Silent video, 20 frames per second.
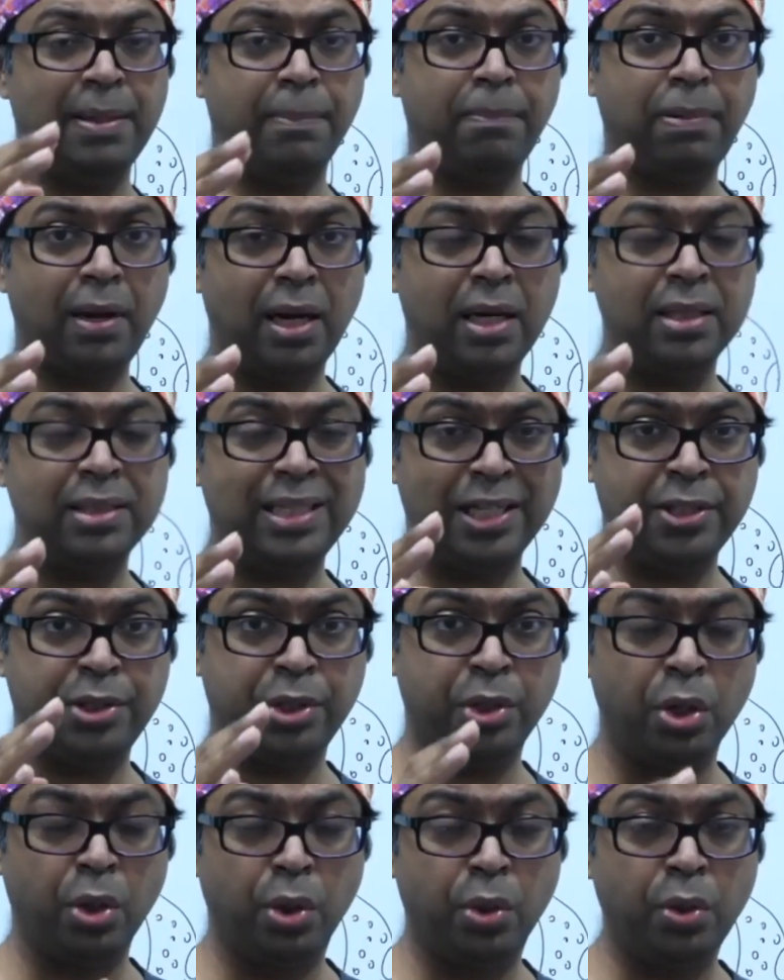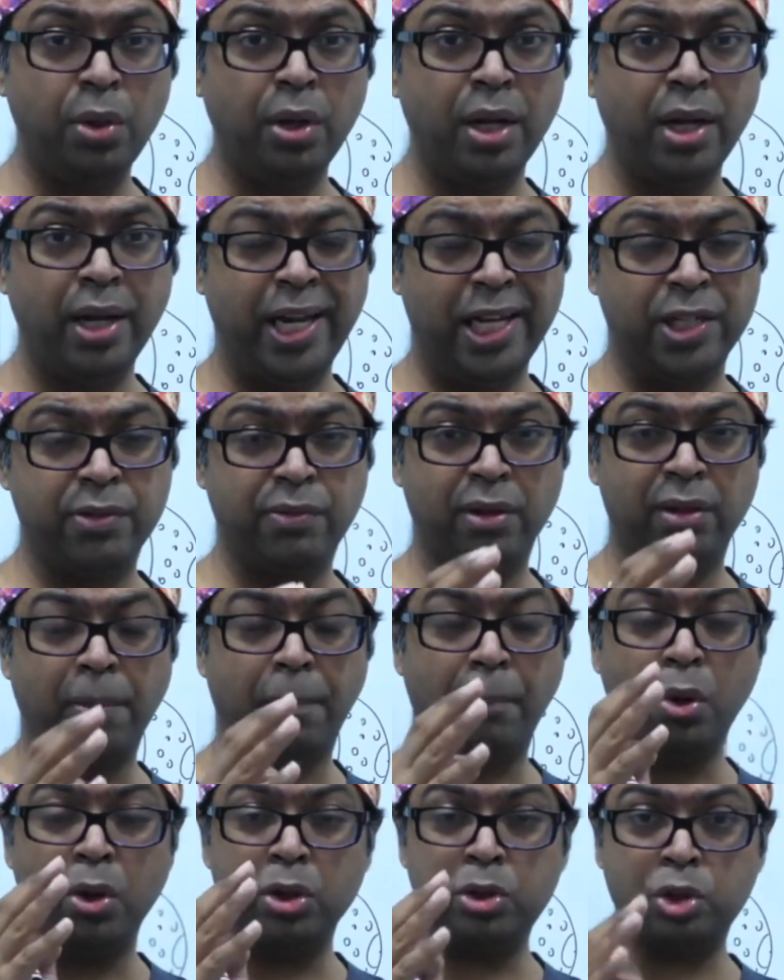implants, as you know, is one of the
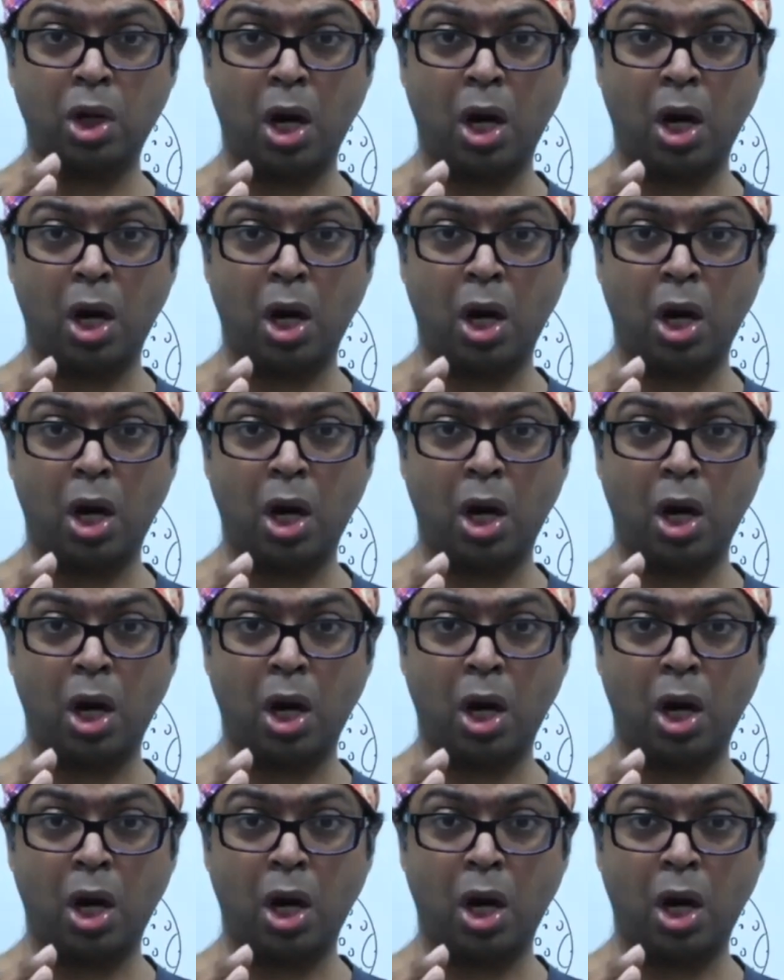most